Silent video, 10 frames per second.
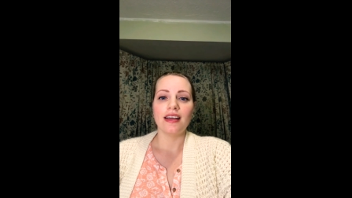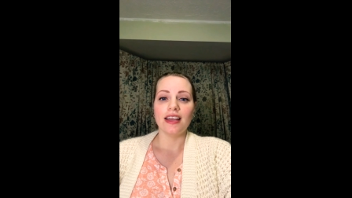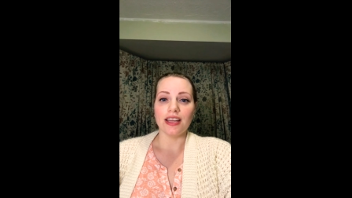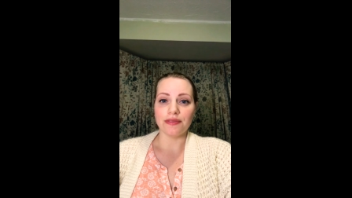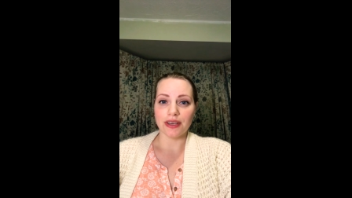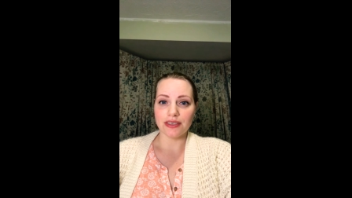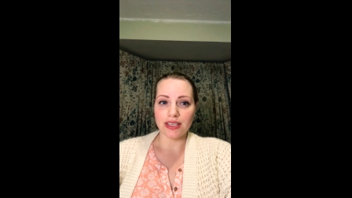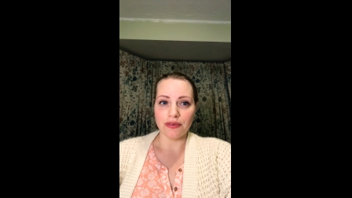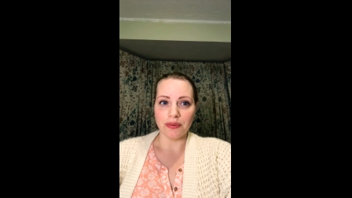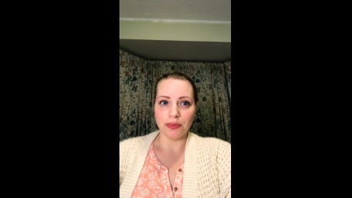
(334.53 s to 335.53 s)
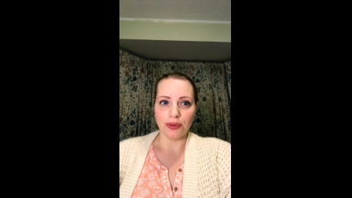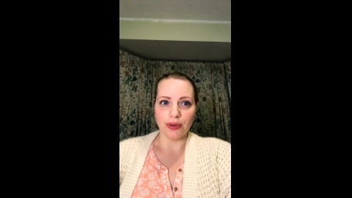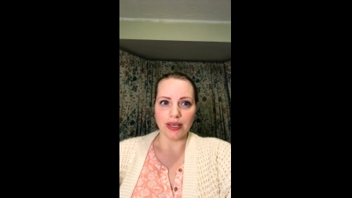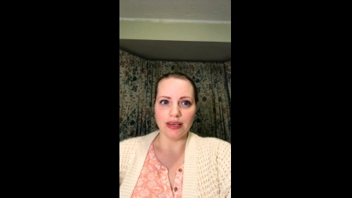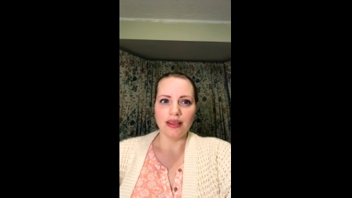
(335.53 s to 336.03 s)
If they are
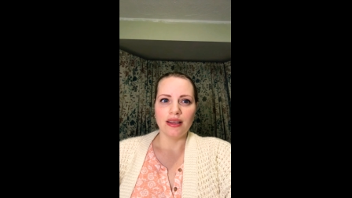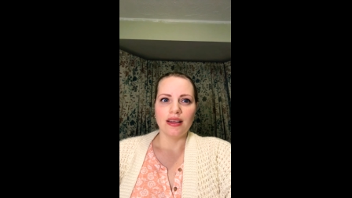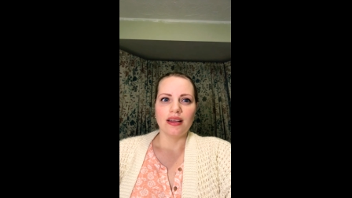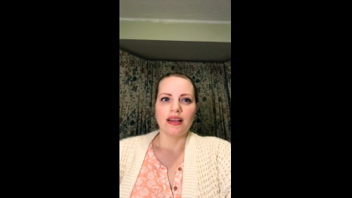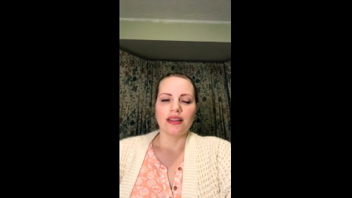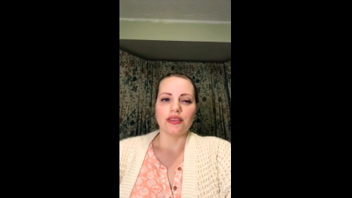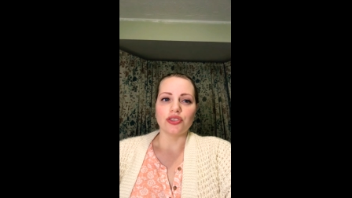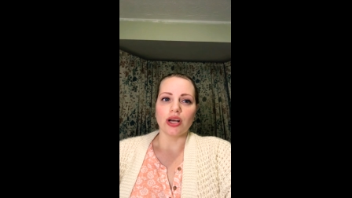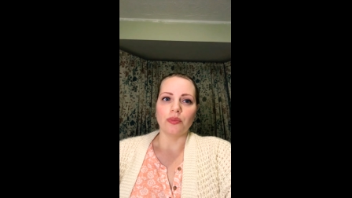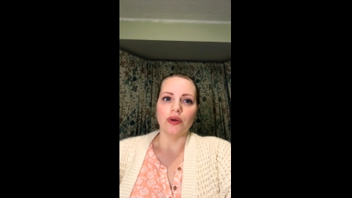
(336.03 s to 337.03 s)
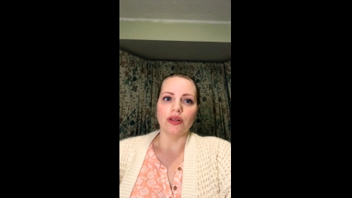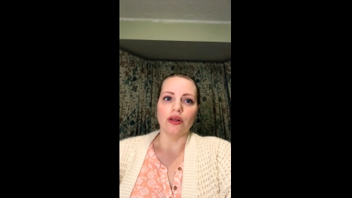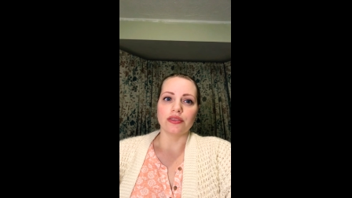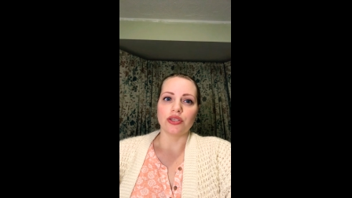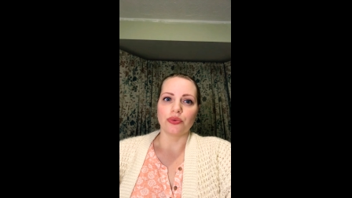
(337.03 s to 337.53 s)
self-employed, the job will
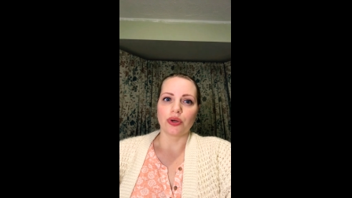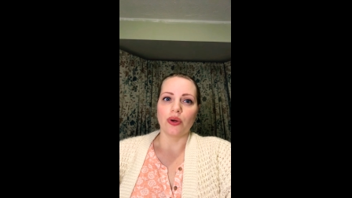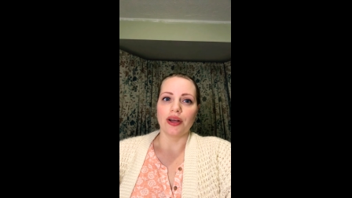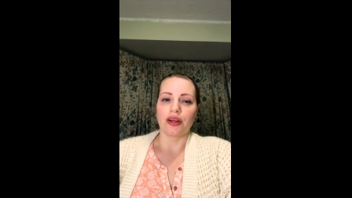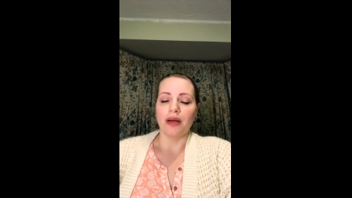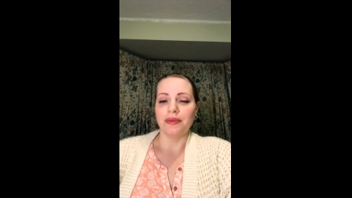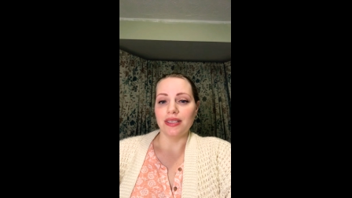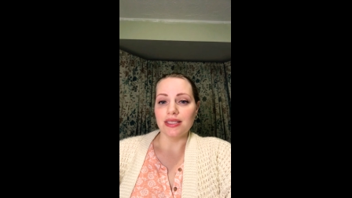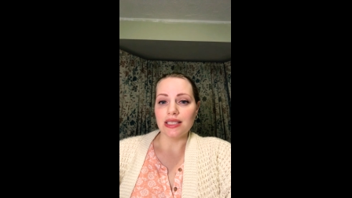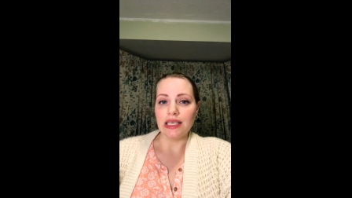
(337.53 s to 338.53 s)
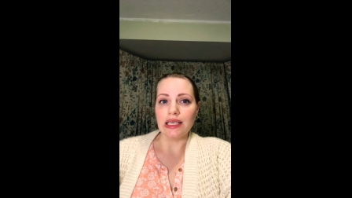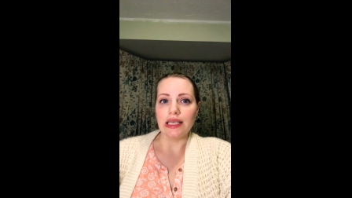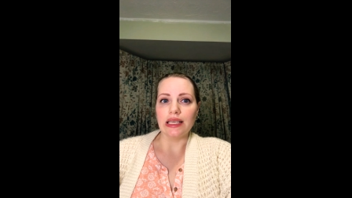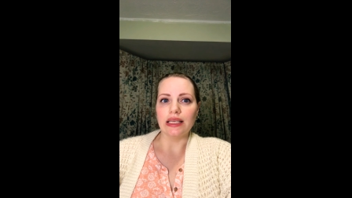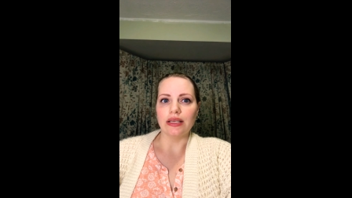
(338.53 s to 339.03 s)
also require competency
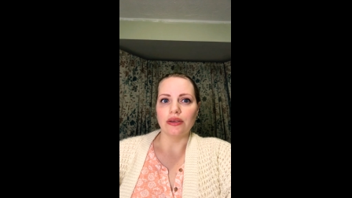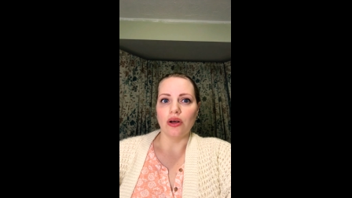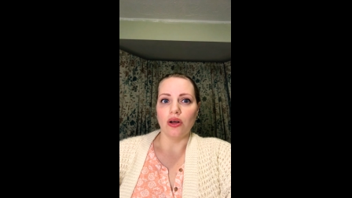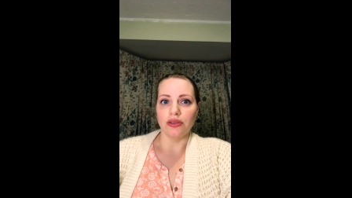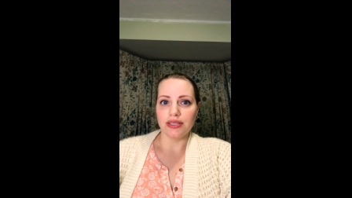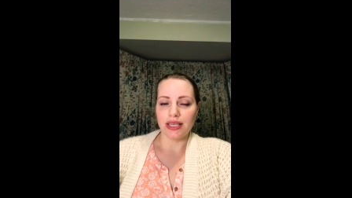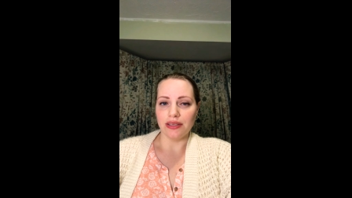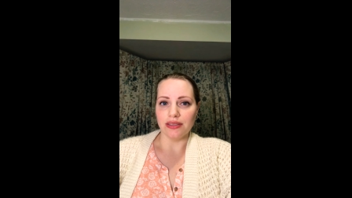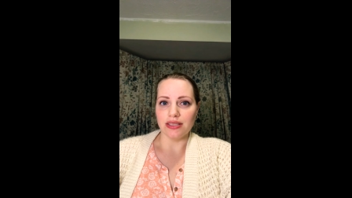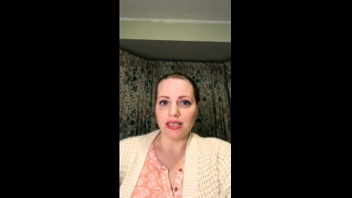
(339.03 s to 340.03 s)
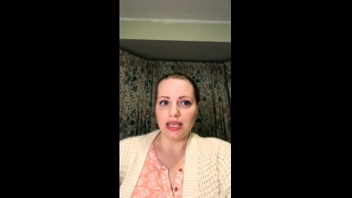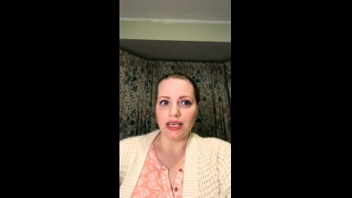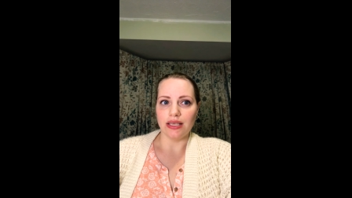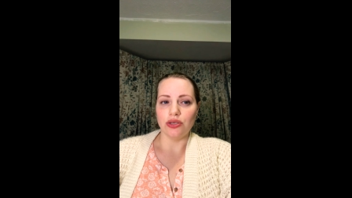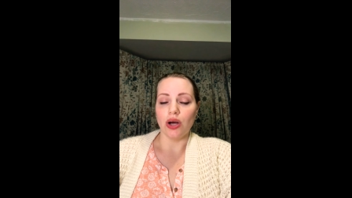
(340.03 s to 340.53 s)
in all the skills
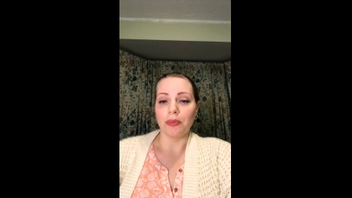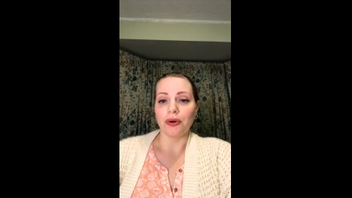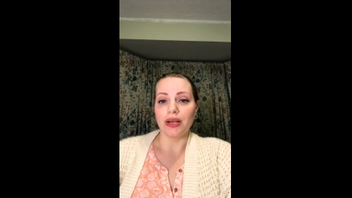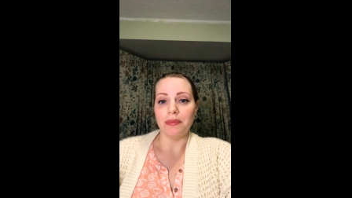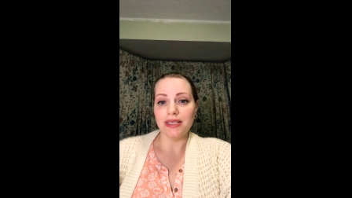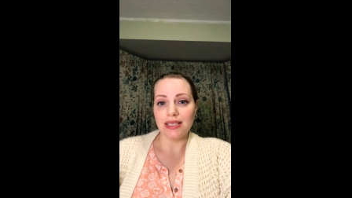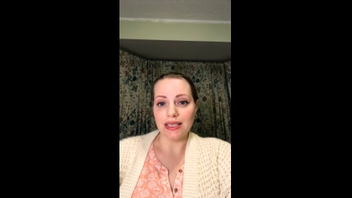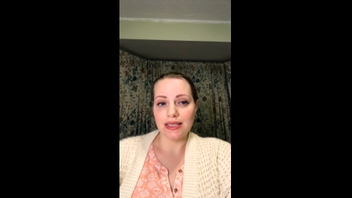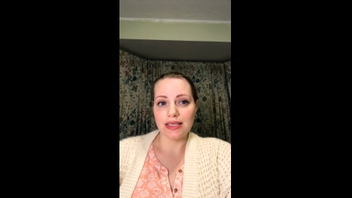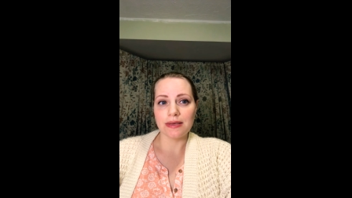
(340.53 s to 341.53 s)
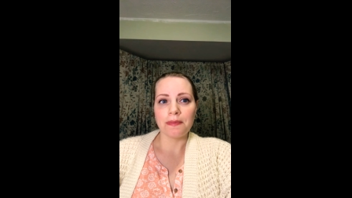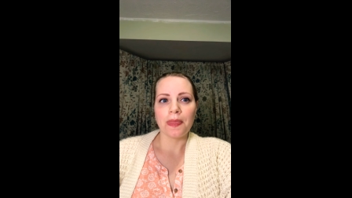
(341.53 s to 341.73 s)
needed to operate a business.